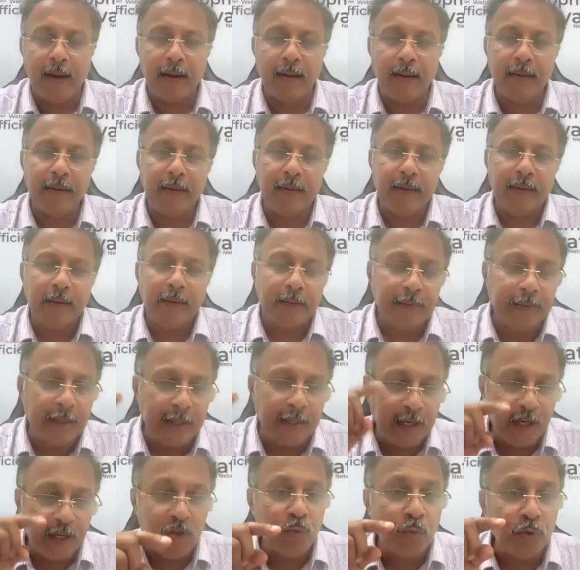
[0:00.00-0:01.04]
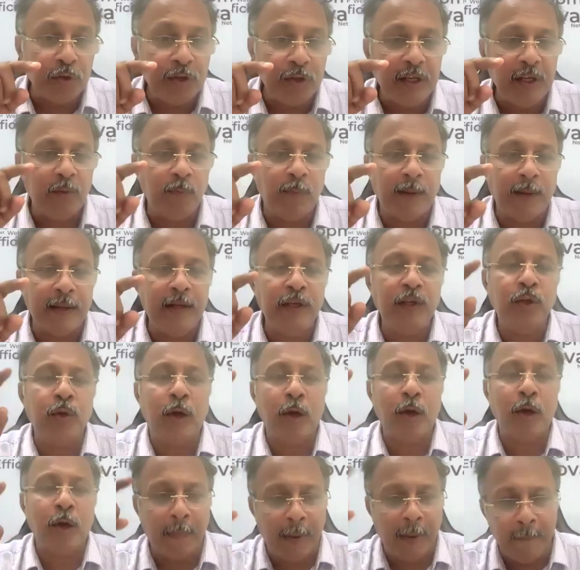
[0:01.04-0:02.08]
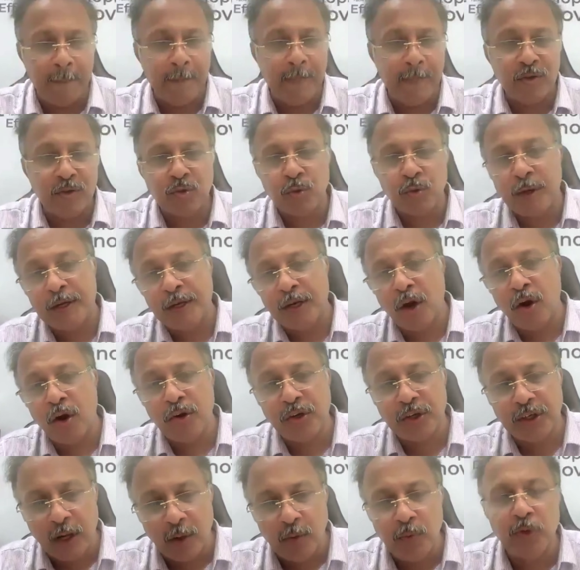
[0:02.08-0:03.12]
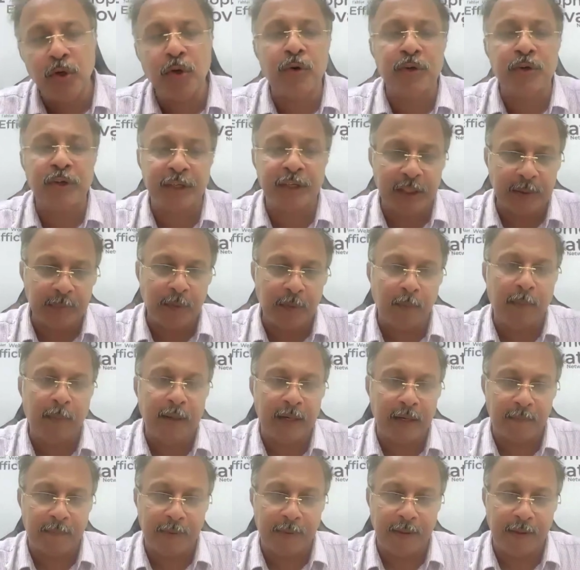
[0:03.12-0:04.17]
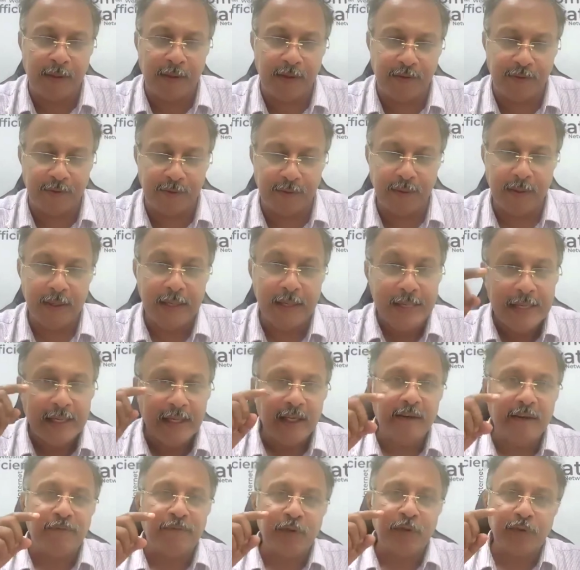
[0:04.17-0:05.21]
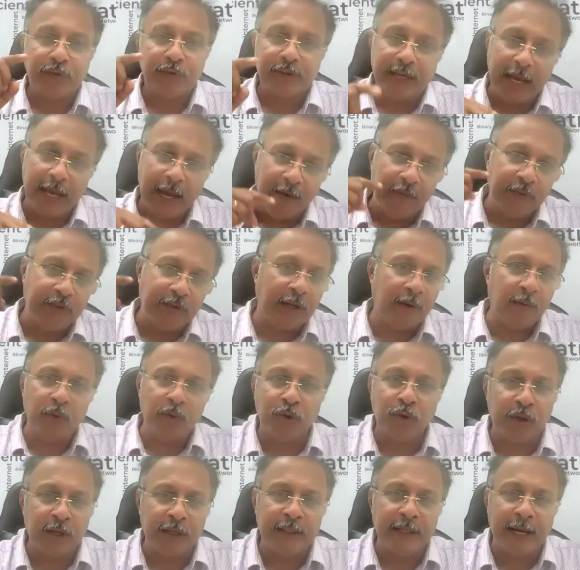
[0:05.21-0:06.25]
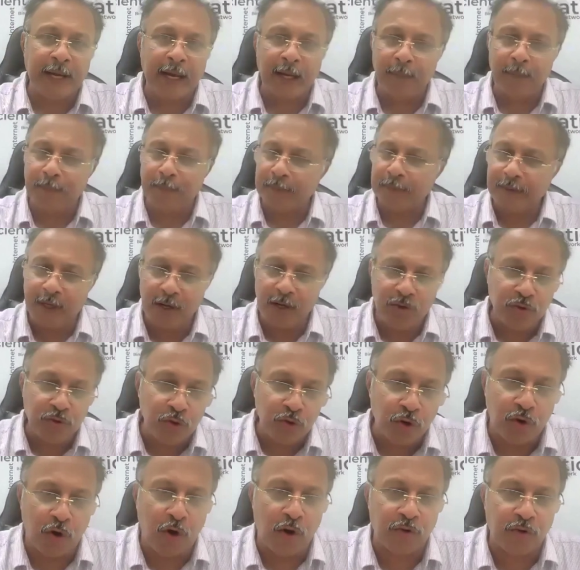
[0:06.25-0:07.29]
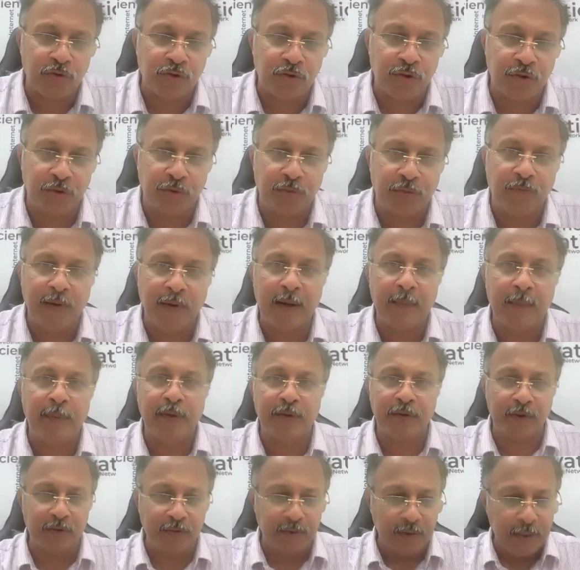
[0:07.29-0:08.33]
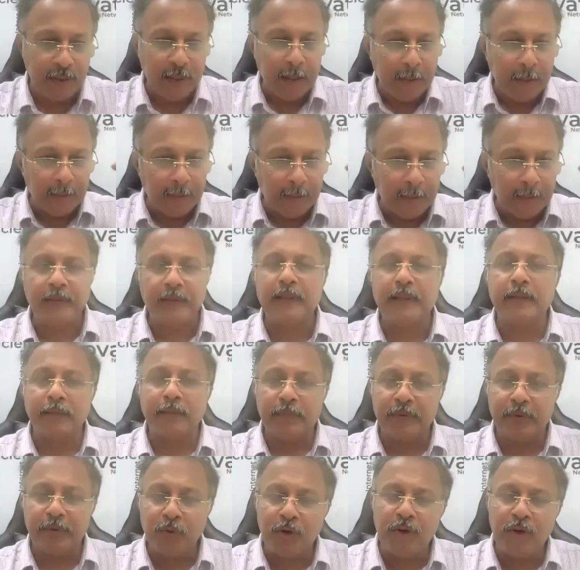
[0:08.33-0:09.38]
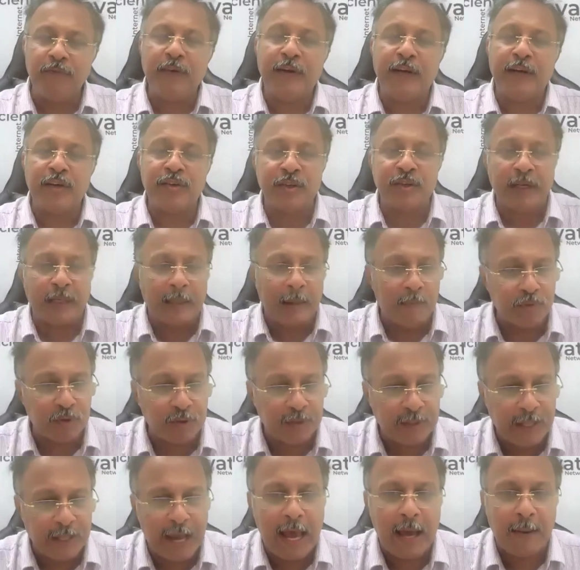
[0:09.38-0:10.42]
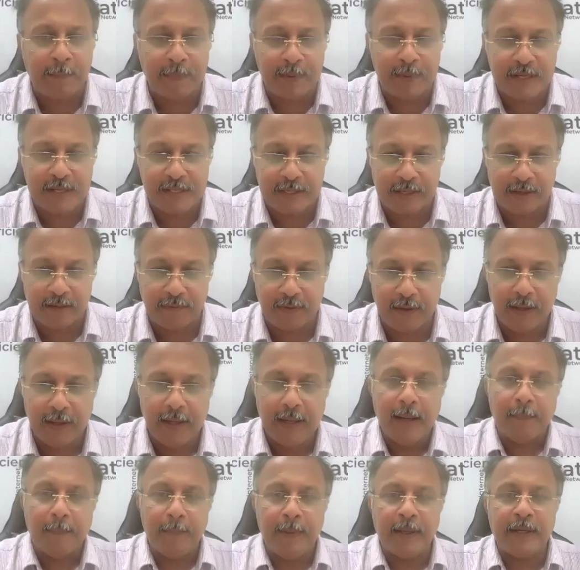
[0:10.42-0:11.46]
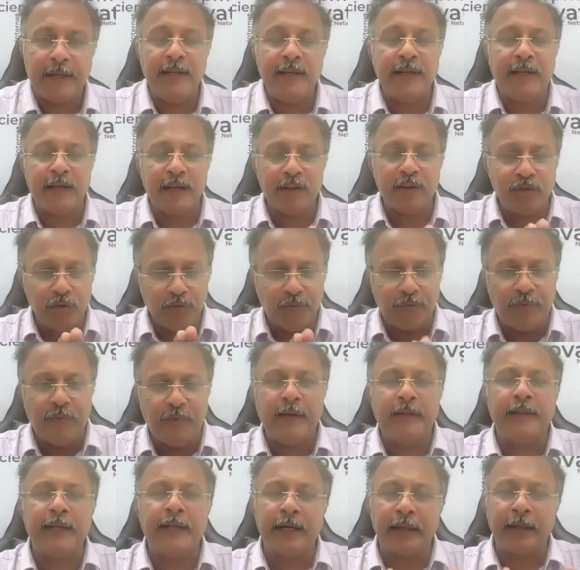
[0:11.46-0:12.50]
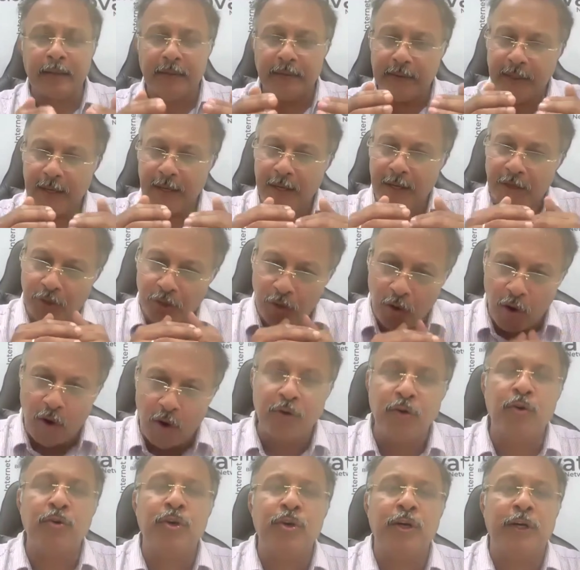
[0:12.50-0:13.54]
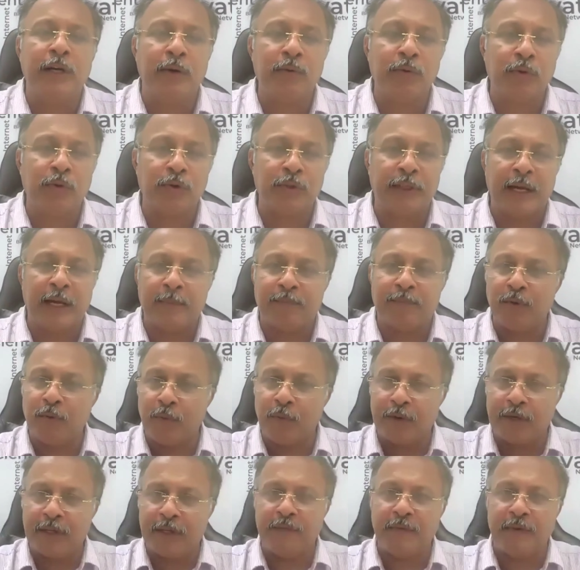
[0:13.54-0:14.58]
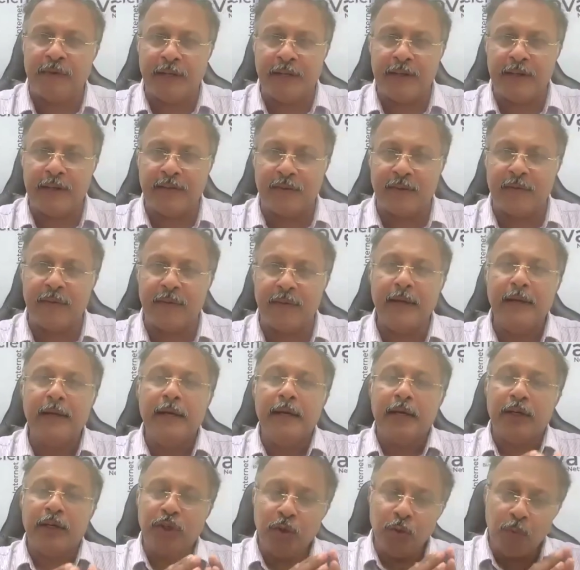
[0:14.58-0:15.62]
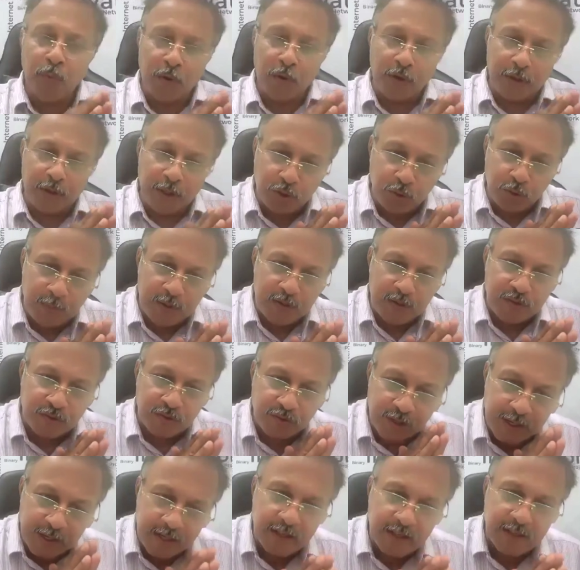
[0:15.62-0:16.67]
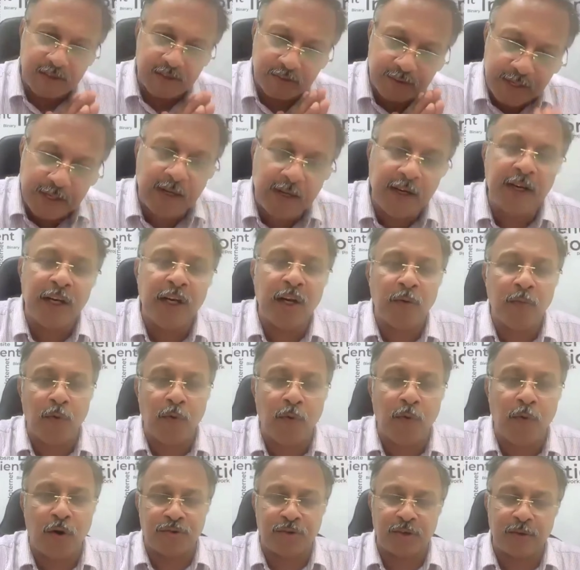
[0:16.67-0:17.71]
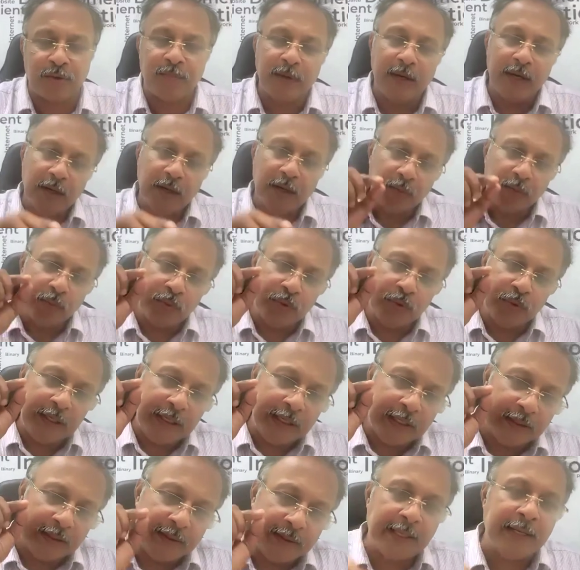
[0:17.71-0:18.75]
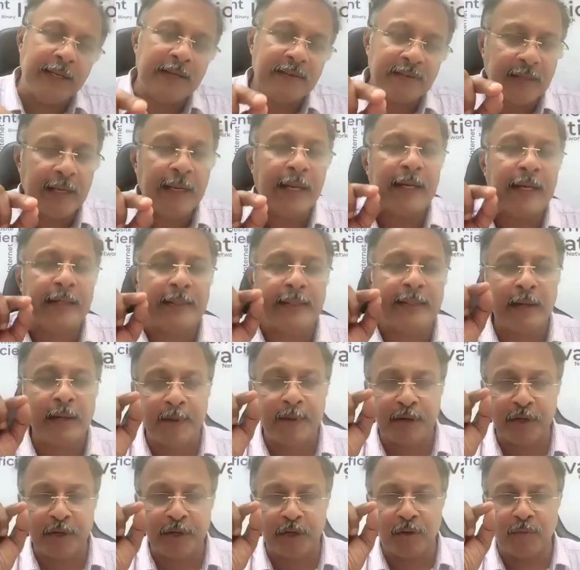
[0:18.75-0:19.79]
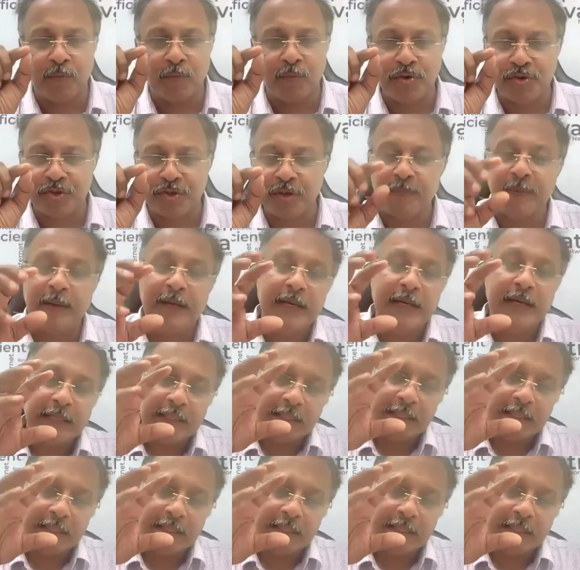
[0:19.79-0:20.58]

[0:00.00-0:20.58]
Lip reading: And that is only when you have members who have not downloaded the mobile application. If they have downloaded the app, there is no cost to you. Why? Because the notification comes from the app itself. But in case you feel that they are not going to download the app for whatever reasons, you want it to be sent still in a WhatsApp, only then select that button of WhatsApp.